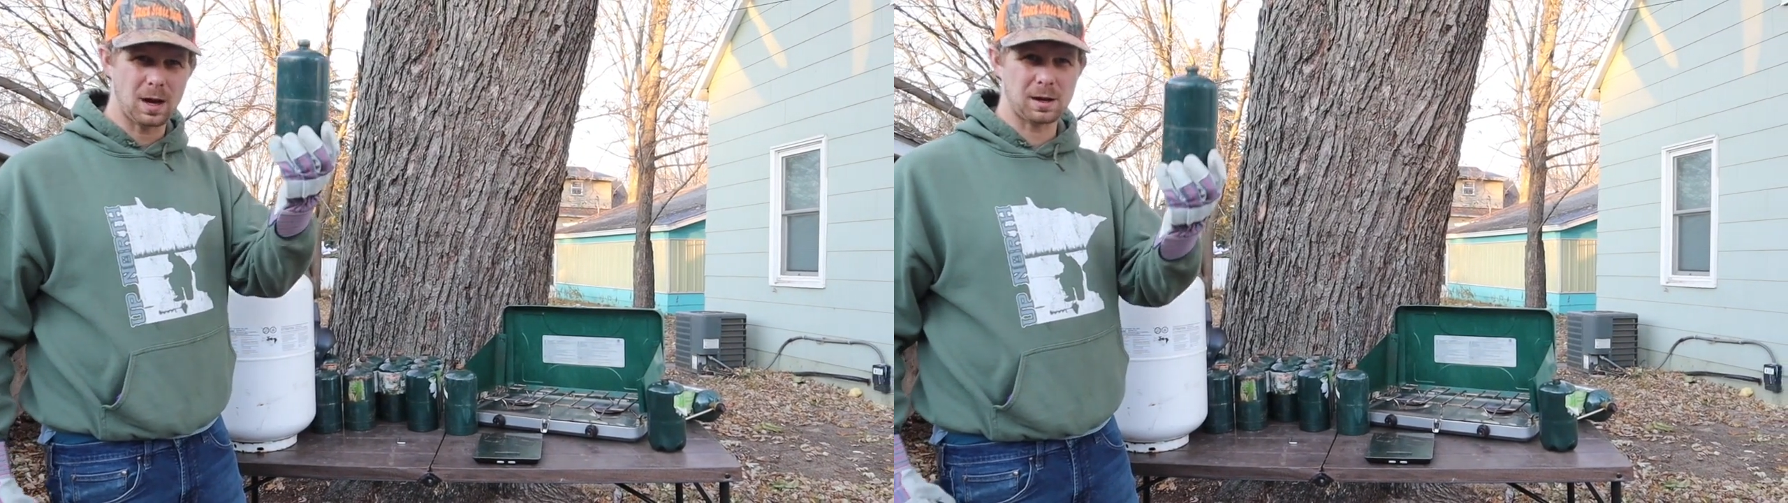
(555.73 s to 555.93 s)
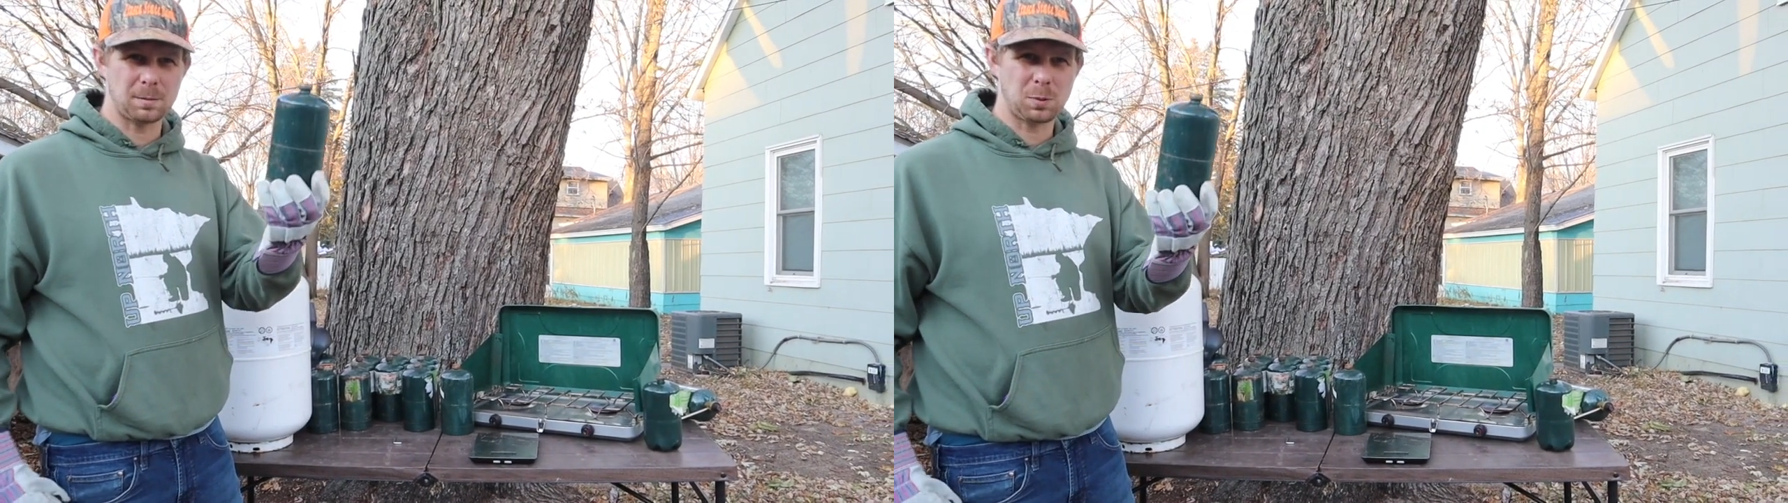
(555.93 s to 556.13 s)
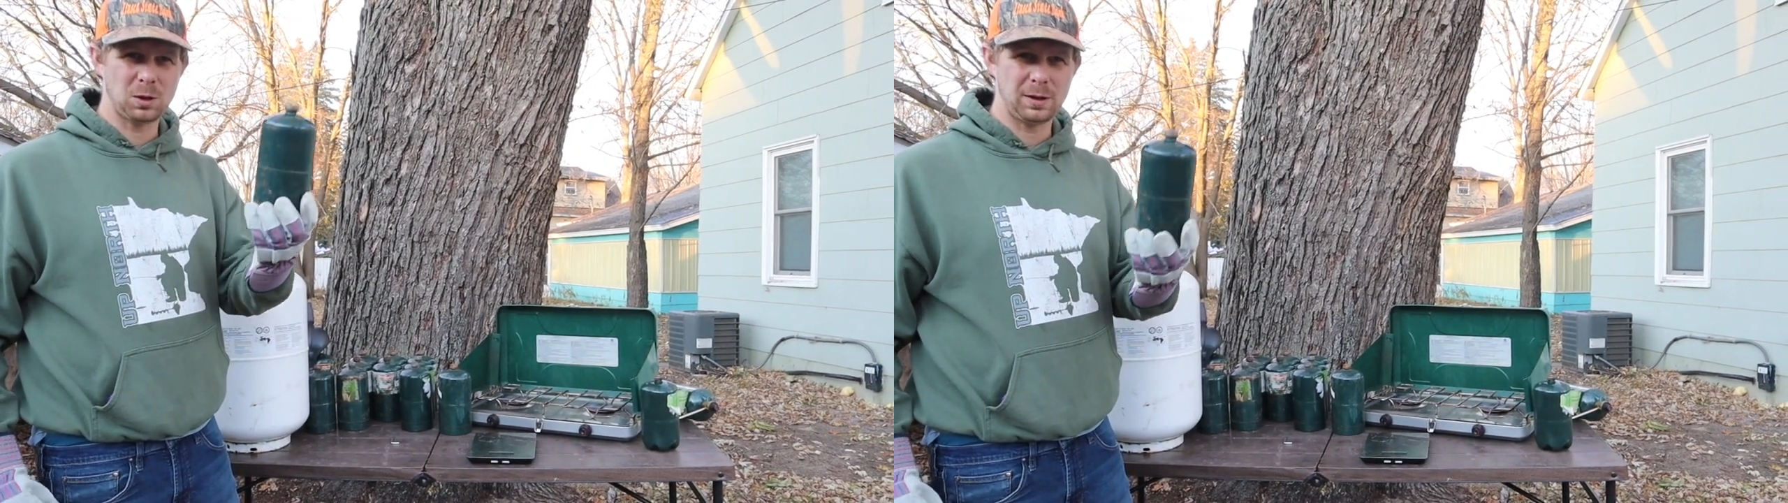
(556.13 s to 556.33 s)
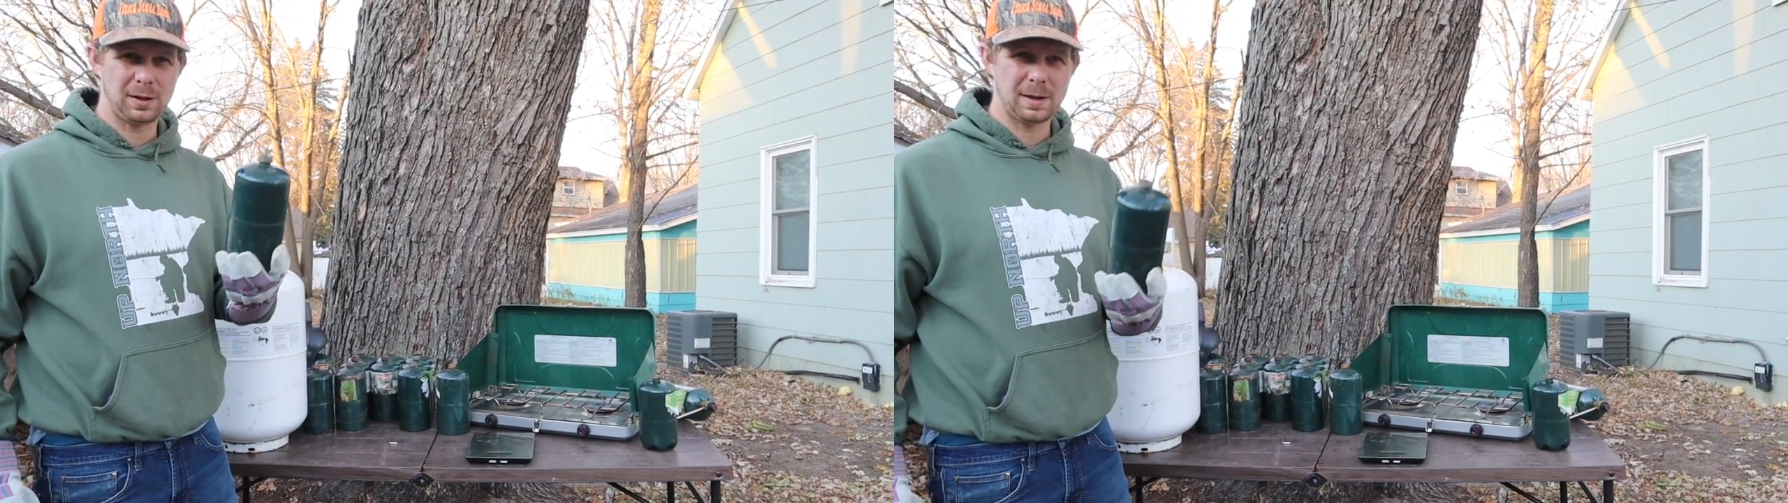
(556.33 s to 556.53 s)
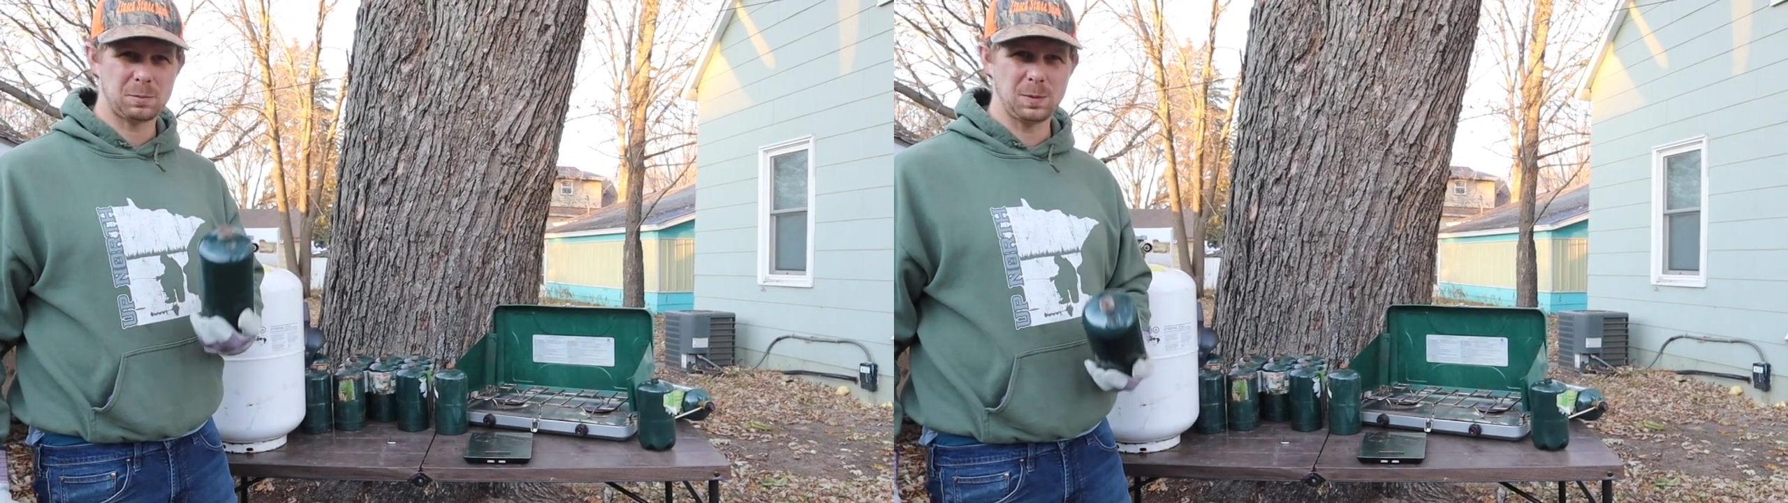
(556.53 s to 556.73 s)
Got a
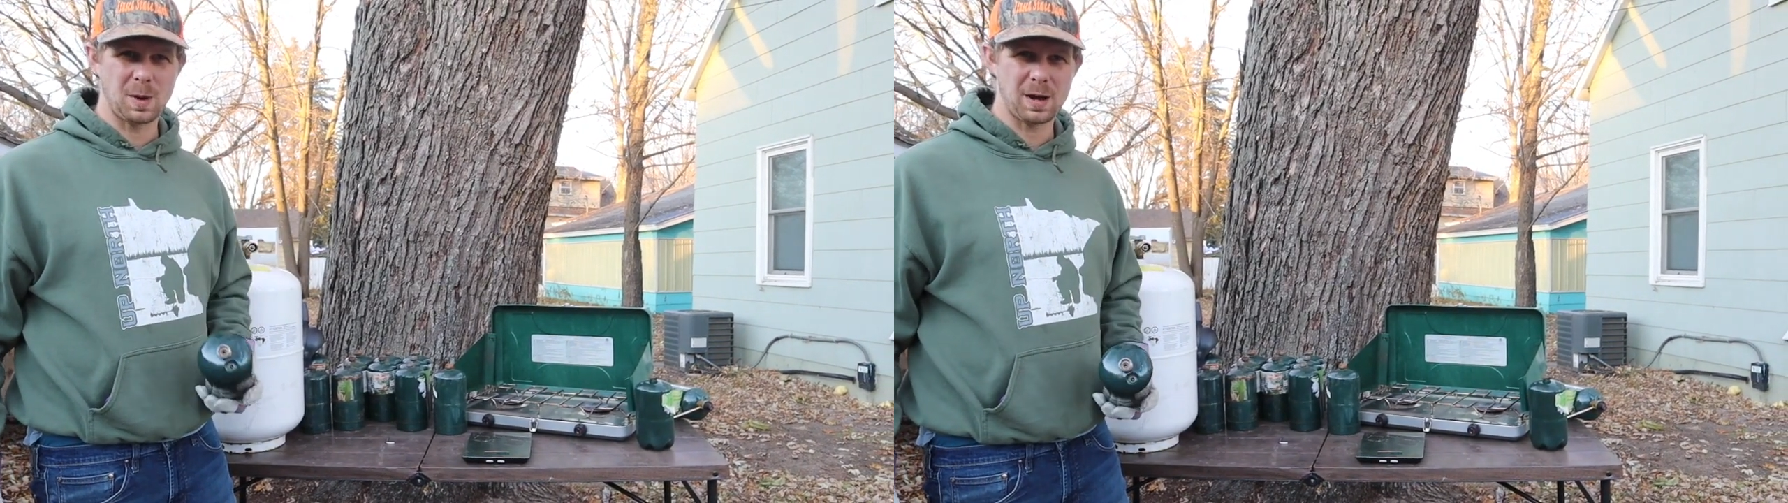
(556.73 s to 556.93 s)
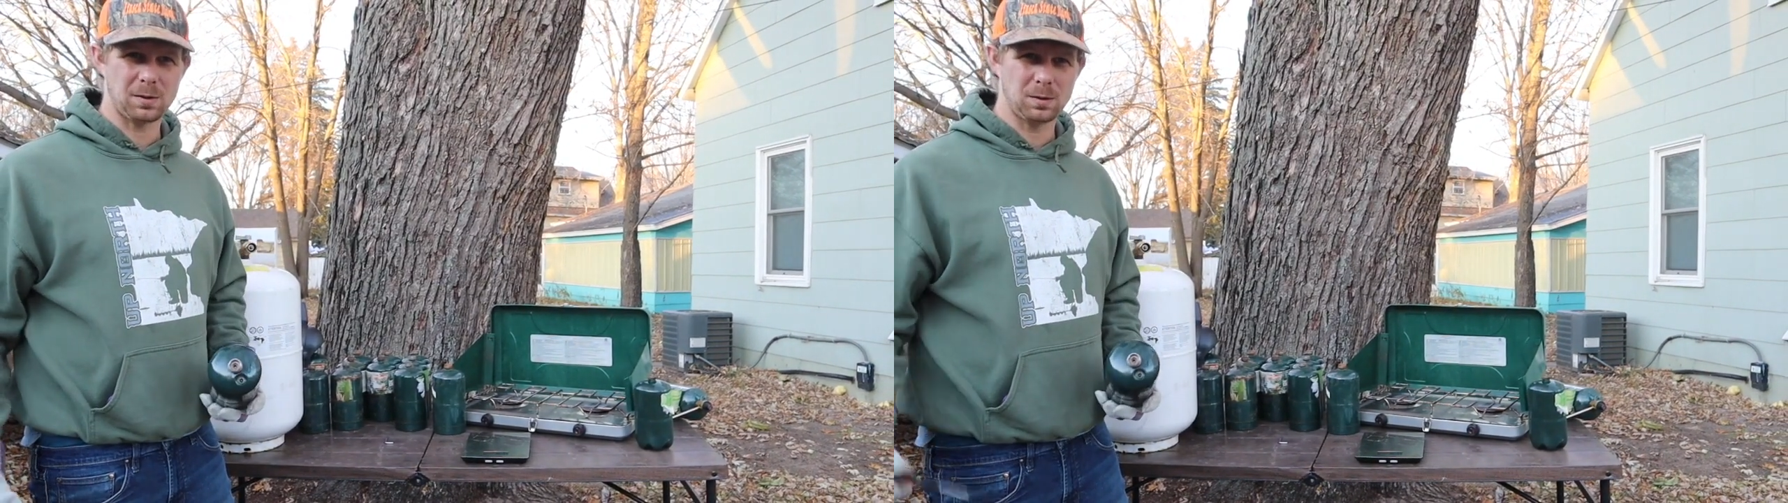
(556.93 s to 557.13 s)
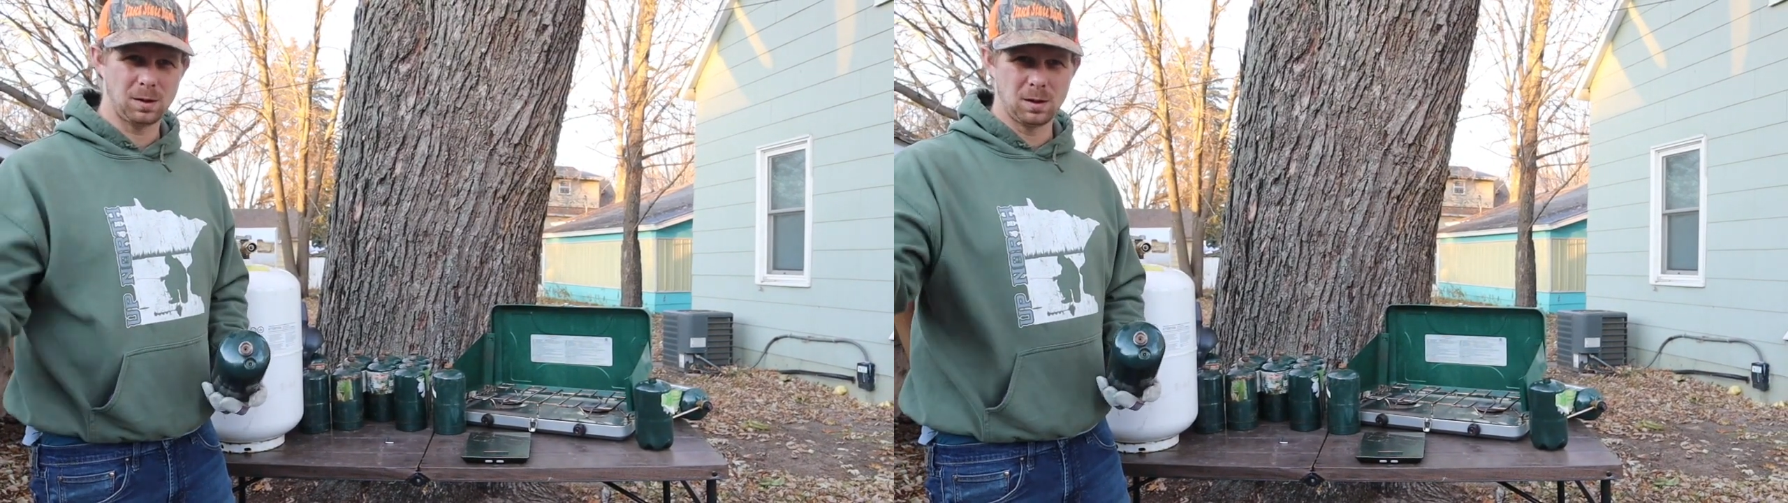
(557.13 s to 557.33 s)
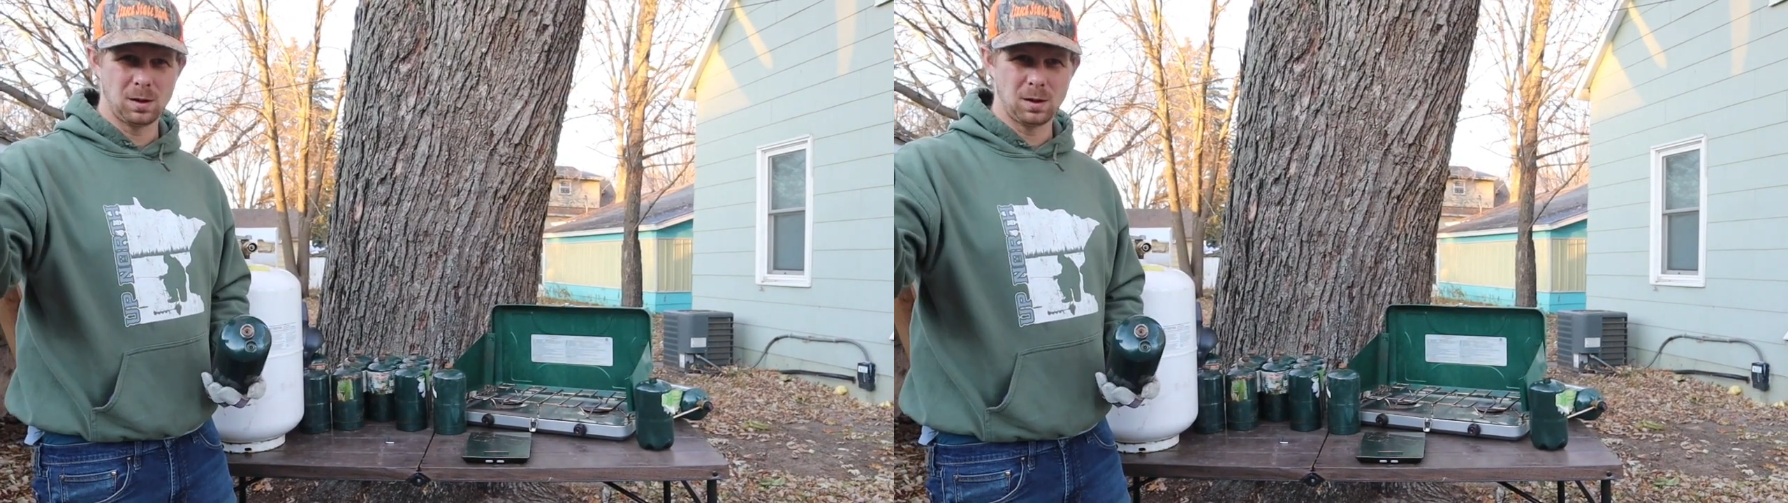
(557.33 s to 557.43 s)
completely empty bottle.